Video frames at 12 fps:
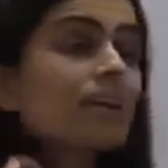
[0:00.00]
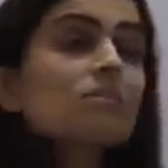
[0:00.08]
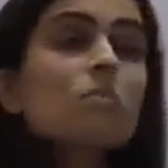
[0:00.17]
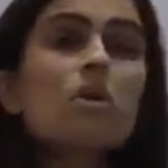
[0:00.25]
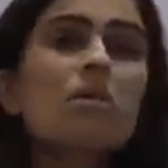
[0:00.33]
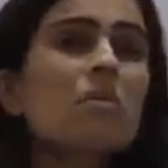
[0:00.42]

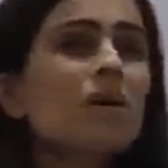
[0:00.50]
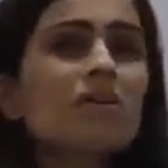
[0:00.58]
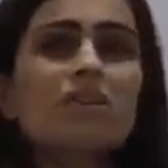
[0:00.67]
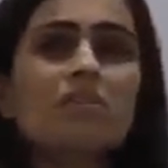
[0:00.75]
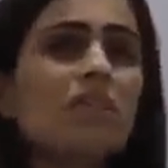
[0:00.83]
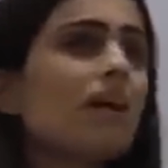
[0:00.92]
It's more
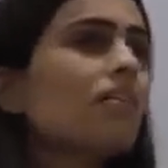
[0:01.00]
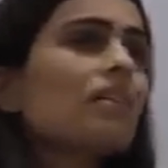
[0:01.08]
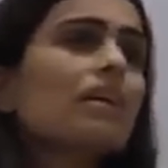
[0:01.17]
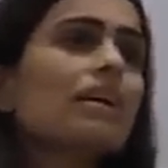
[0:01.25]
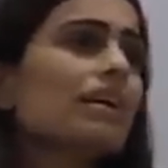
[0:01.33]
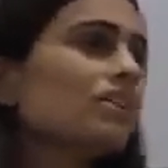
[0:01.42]
about the
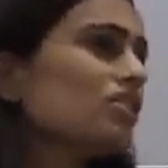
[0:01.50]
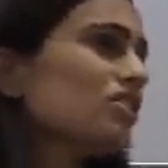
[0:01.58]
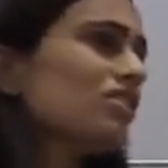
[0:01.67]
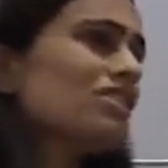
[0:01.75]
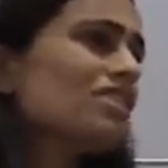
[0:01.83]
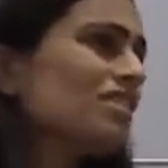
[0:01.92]
rhetoric and
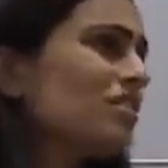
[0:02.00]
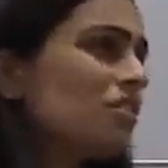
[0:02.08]
just